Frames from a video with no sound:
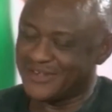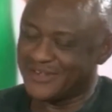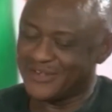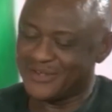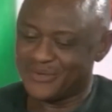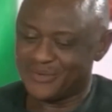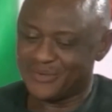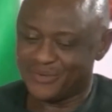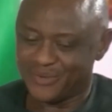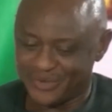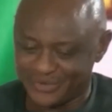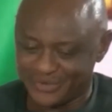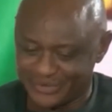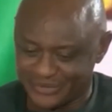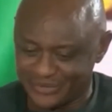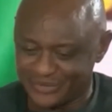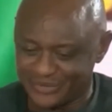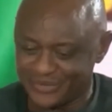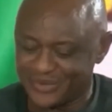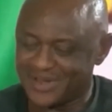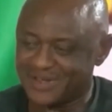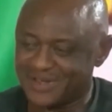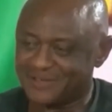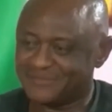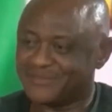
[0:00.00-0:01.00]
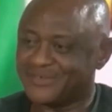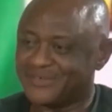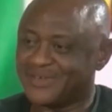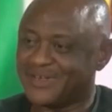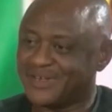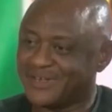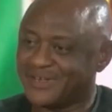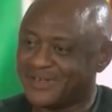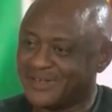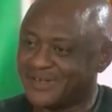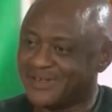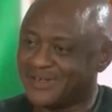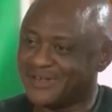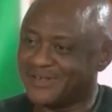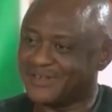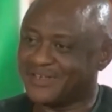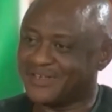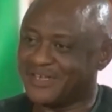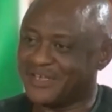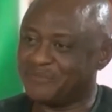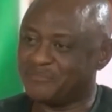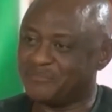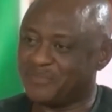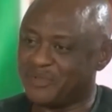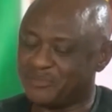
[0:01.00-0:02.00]
We also have
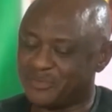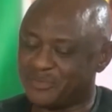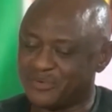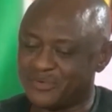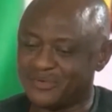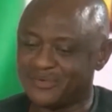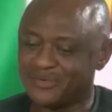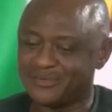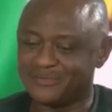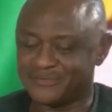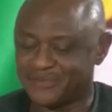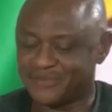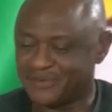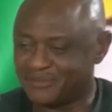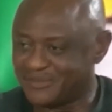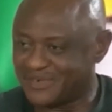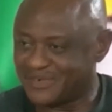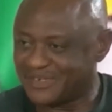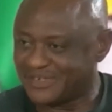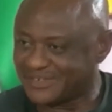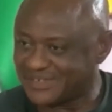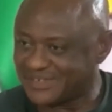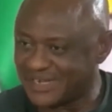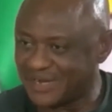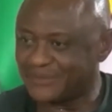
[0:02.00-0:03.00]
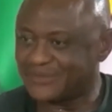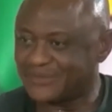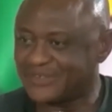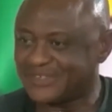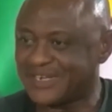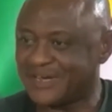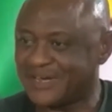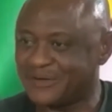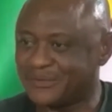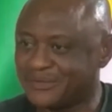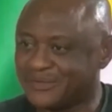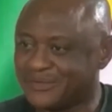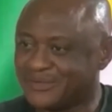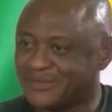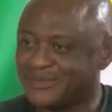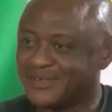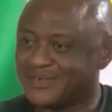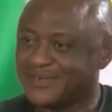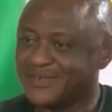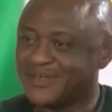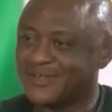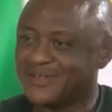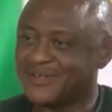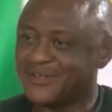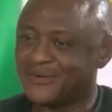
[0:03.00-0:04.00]
key people from the south.
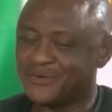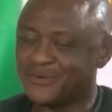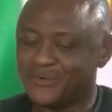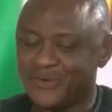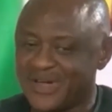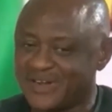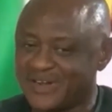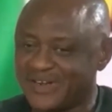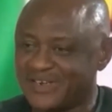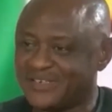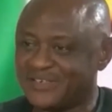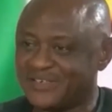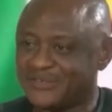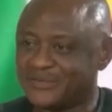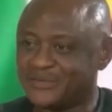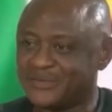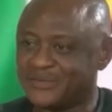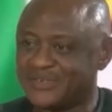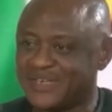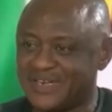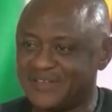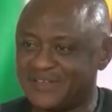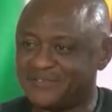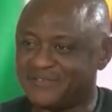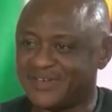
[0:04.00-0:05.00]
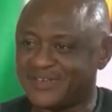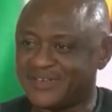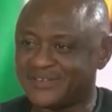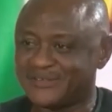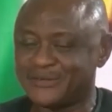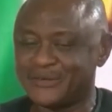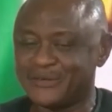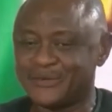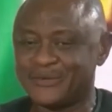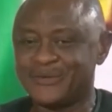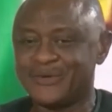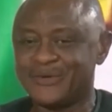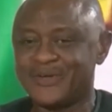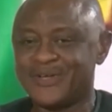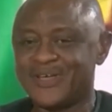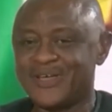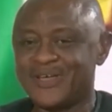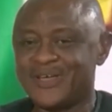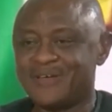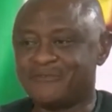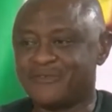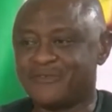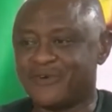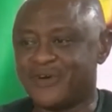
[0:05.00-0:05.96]
Who are ready to deliver. So for